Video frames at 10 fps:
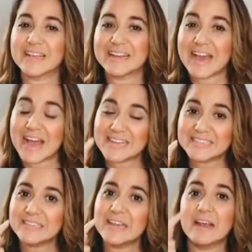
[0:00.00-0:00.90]
like an
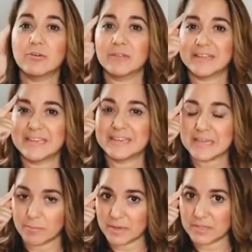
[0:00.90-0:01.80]
idea, or like an
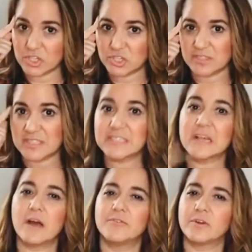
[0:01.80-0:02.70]
image. This is
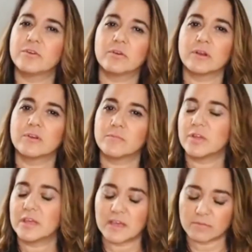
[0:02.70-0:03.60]
how they're going to
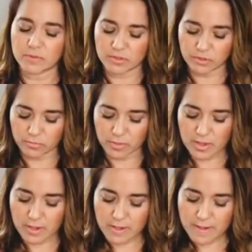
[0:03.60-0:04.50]
communicate with you.
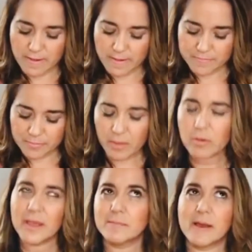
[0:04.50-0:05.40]

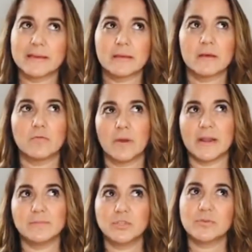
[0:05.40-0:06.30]
Okay, Mike,
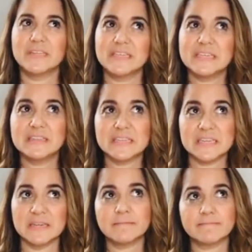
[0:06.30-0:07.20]
when I'm doing
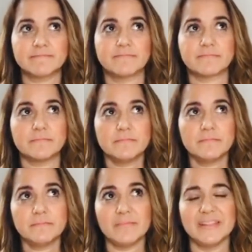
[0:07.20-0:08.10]
healing,
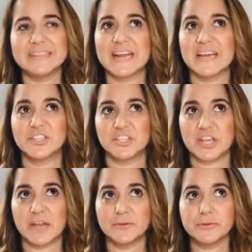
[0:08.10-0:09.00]
that I
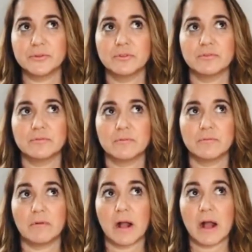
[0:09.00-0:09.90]
channel,
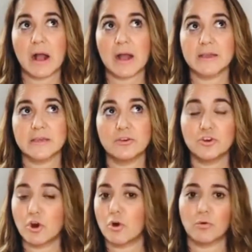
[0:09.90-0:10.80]
I
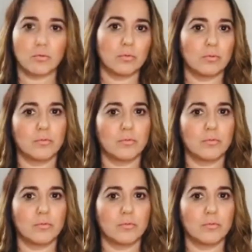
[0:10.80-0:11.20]
go